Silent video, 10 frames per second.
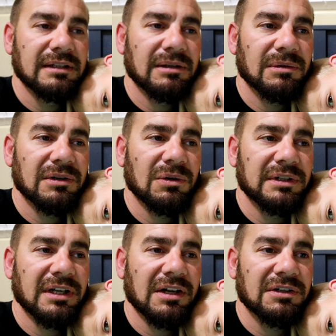that we're
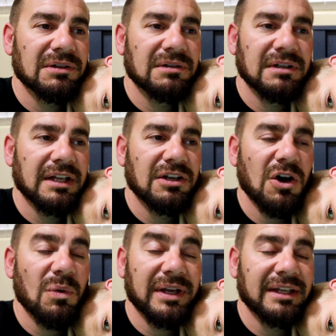holding on to and
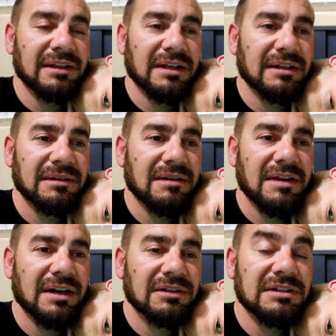knowing that
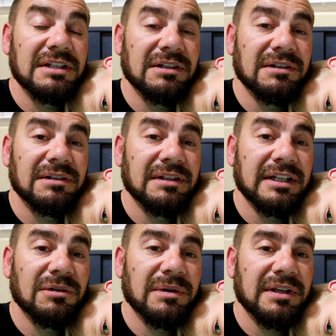they're still
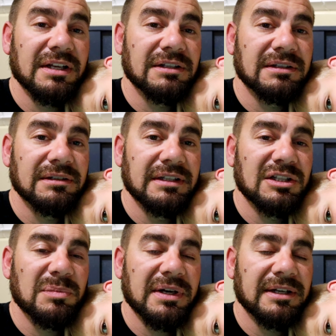here with us in
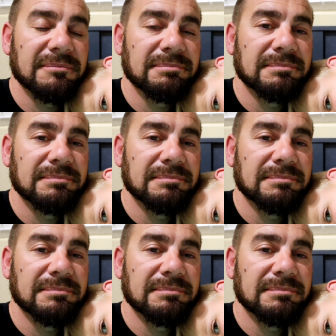spirit.